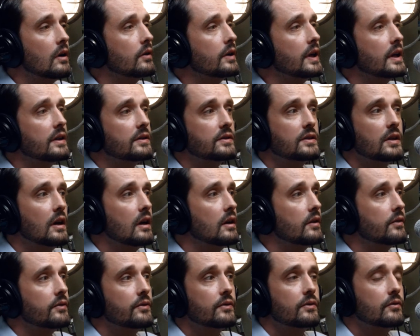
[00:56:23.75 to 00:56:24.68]
yeah, it's
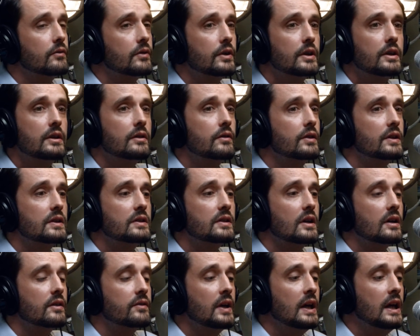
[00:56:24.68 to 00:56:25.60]
tough. Really, really
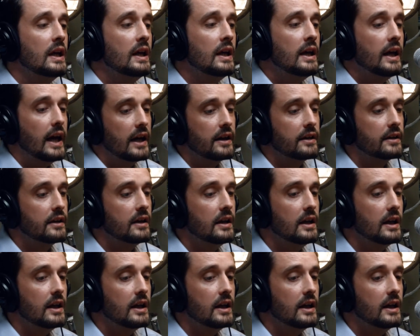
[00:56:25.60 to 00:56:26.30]
tough. Yeah.